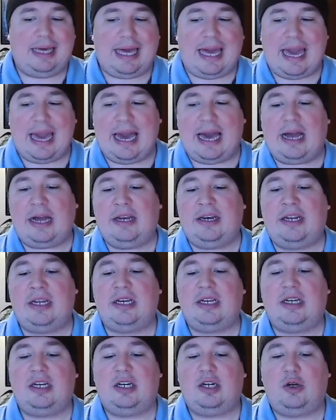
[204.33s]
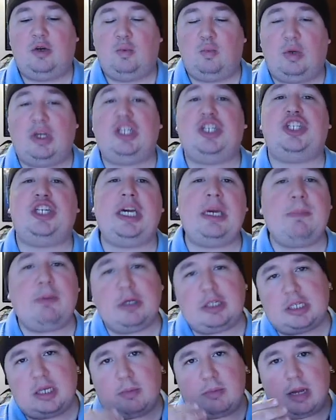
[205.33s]
And when she
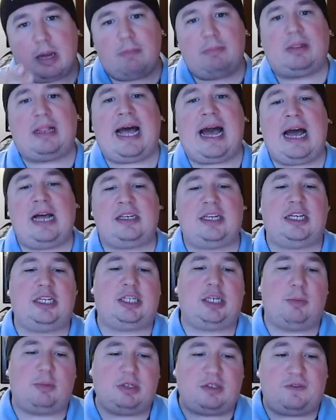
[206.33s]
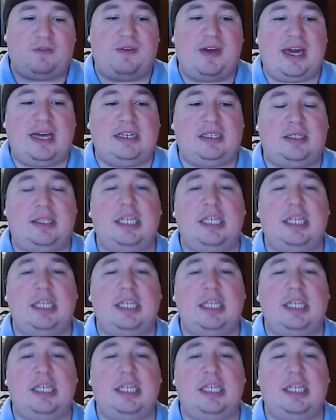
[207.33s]
puts someone on blast in someone's face,